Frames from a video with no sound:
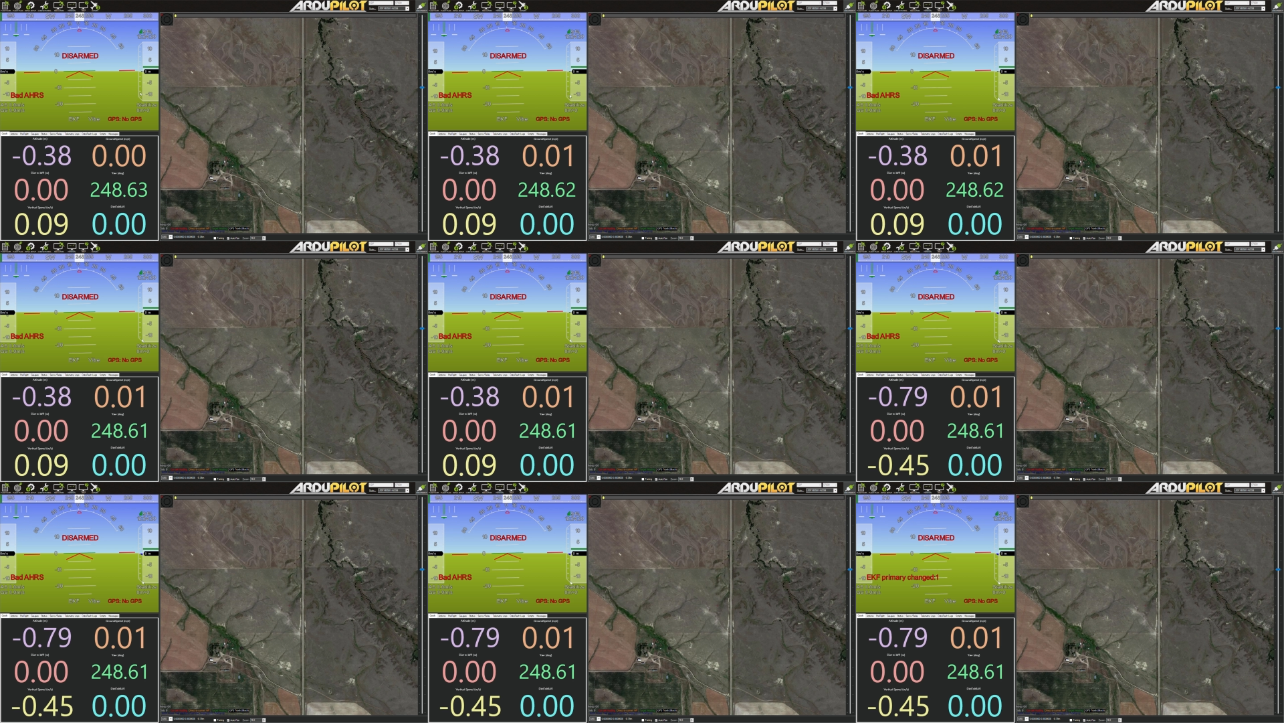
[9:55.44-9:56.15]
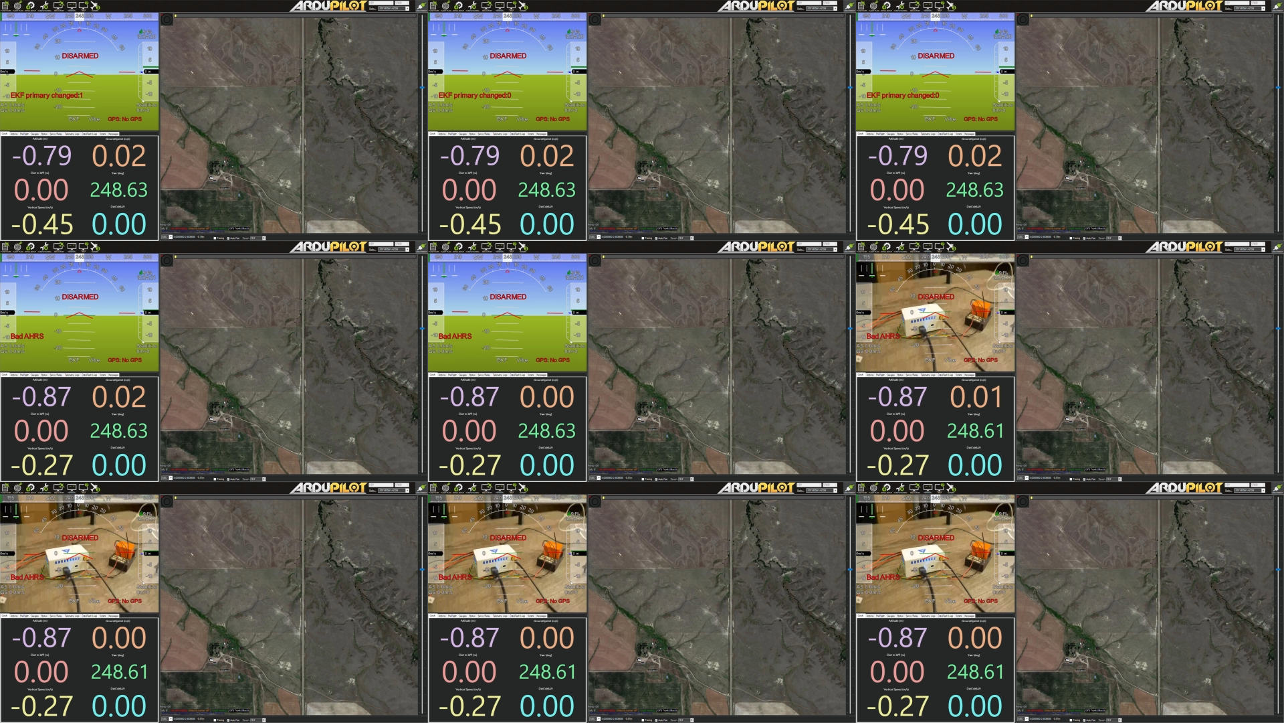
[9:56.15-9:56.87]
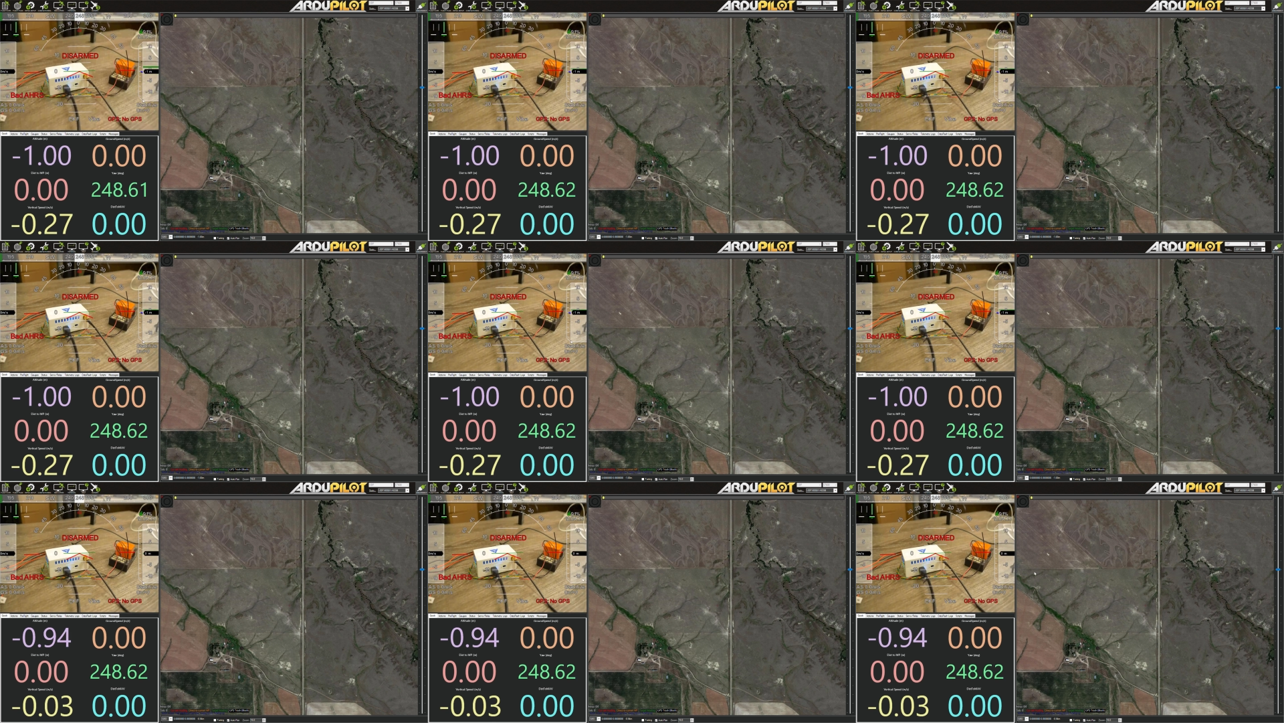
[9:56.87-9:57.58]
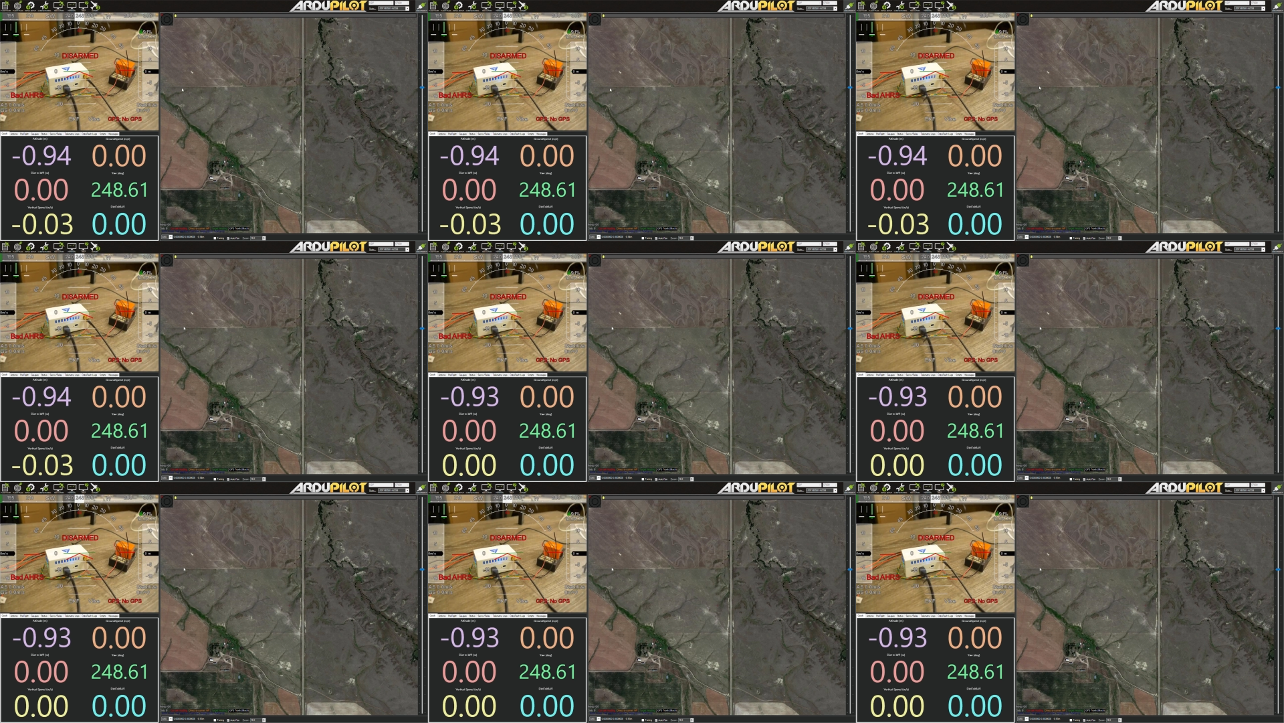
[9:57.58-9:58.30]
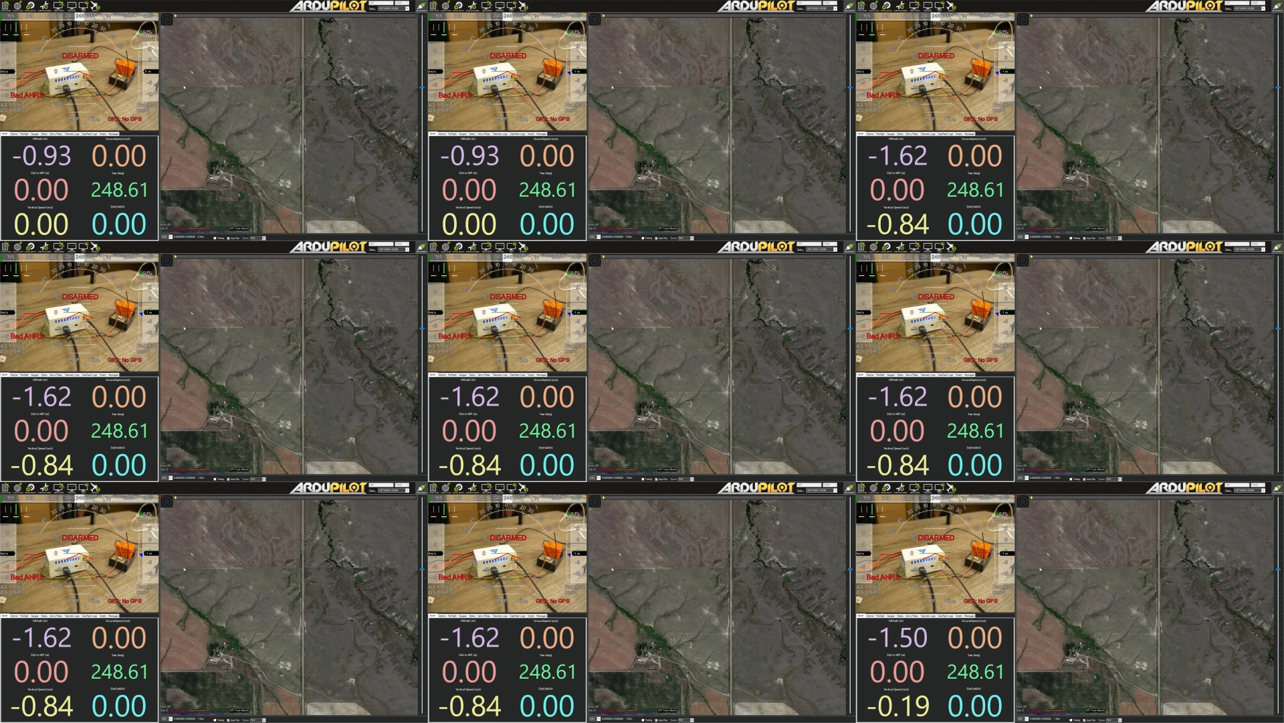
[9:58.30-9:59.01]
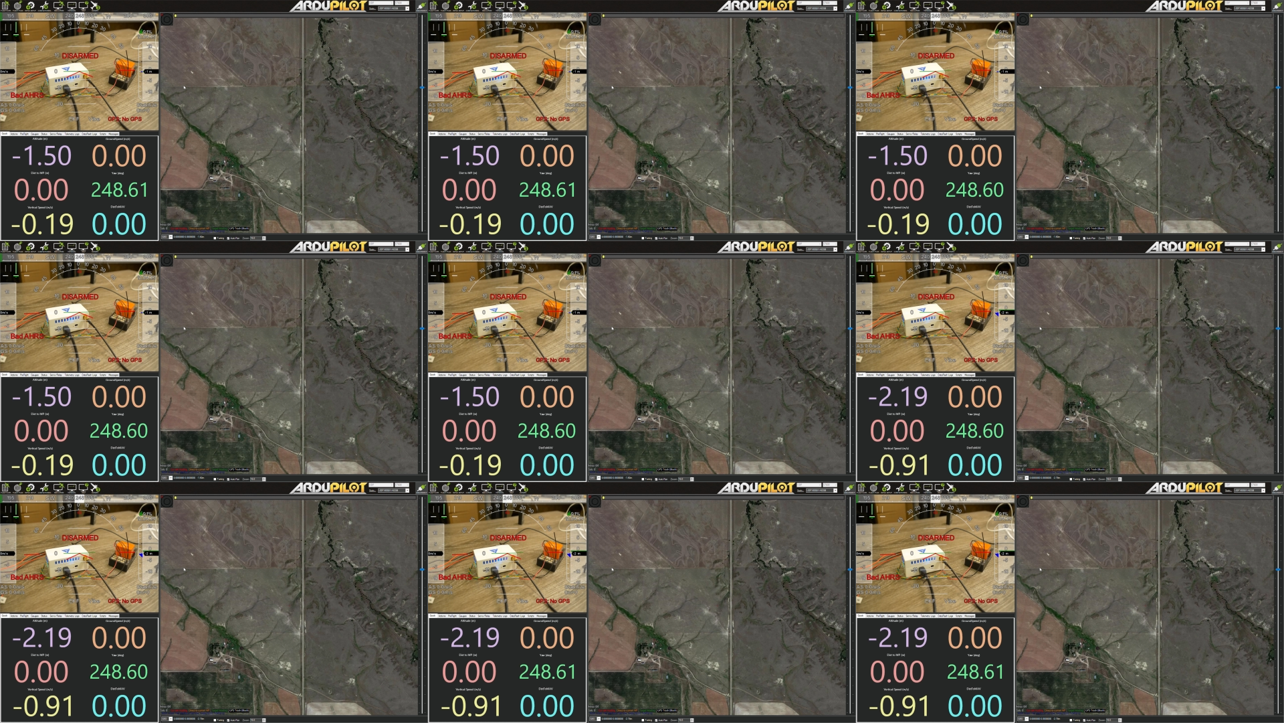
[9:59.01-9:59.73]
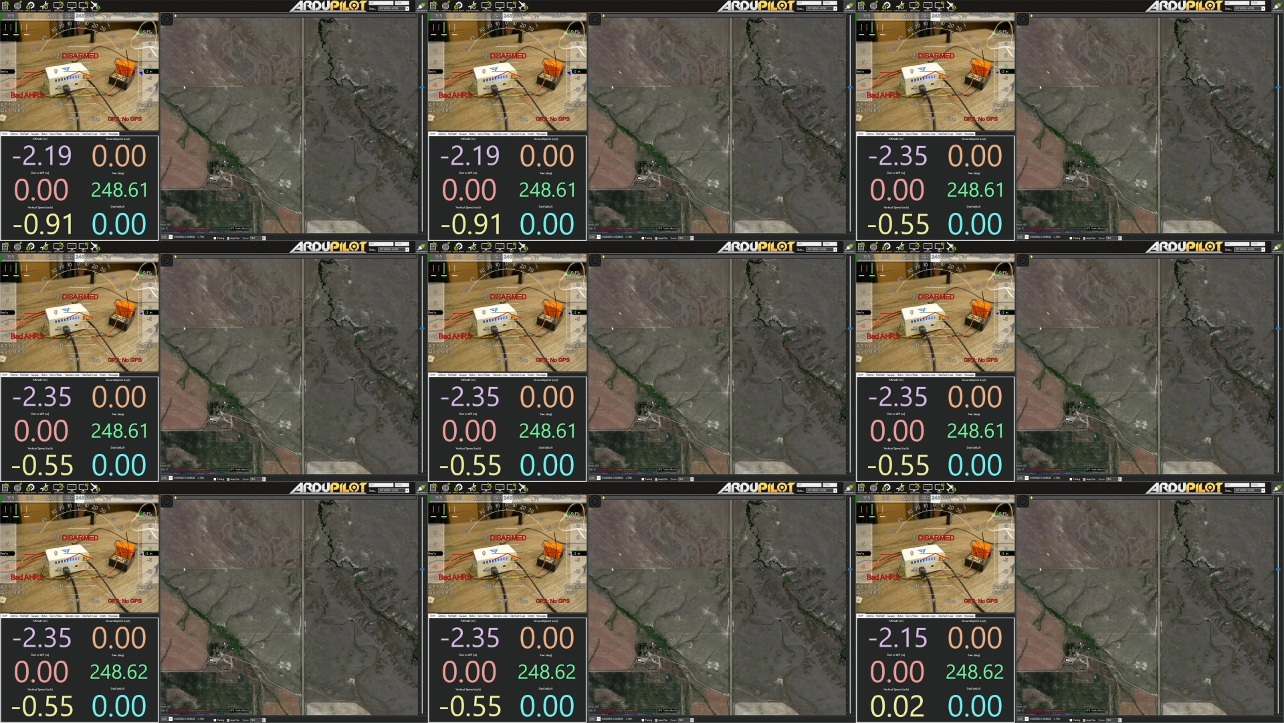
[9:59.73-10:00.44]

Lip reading: [unreadable: no face in view]